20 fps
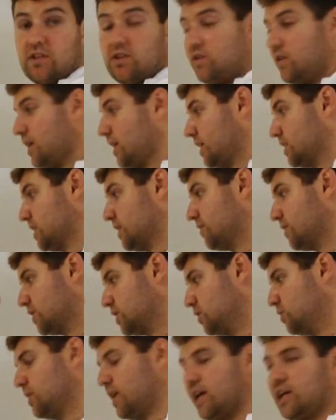Alright, because every
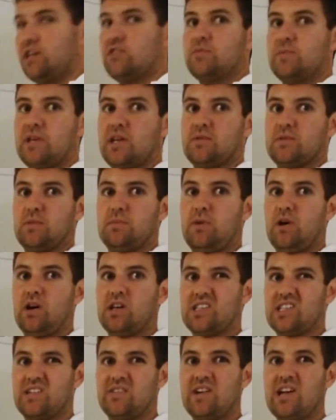two negatives becomes a
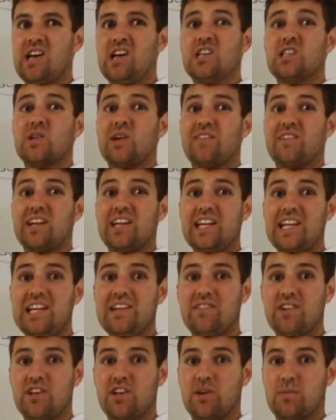positive. So every
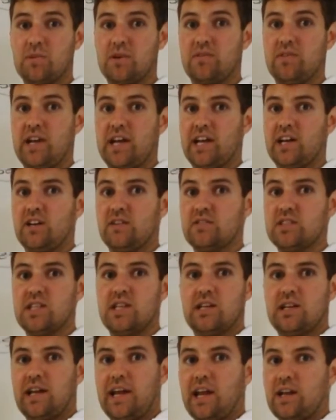even number of negatives
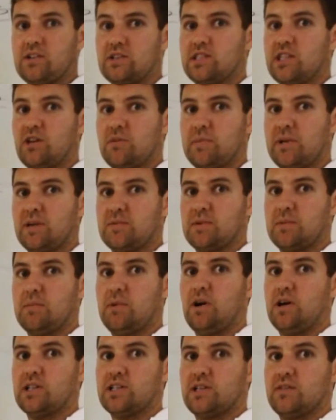cancels out and becomes a
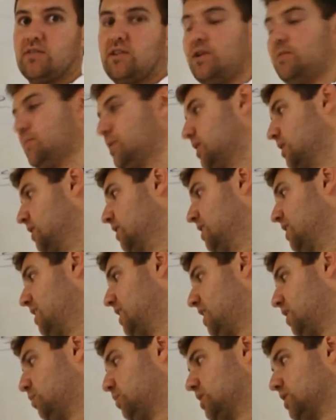positive number.
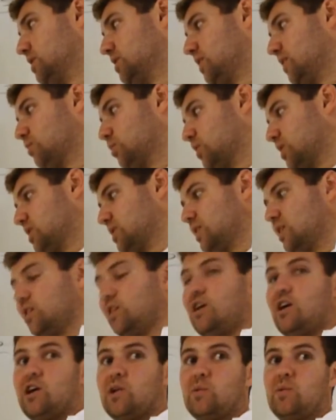And we're just left with this
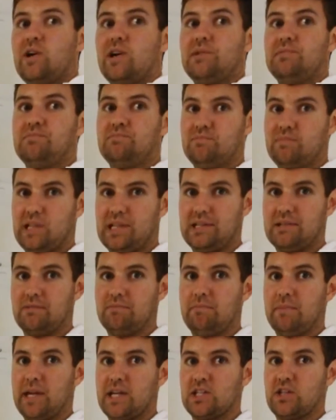little odd one that
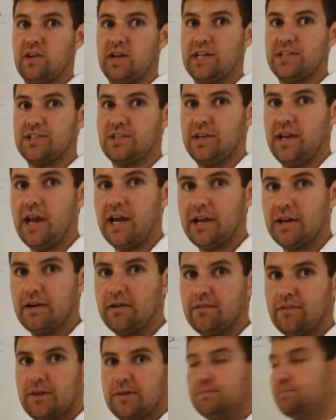makes our answer negative.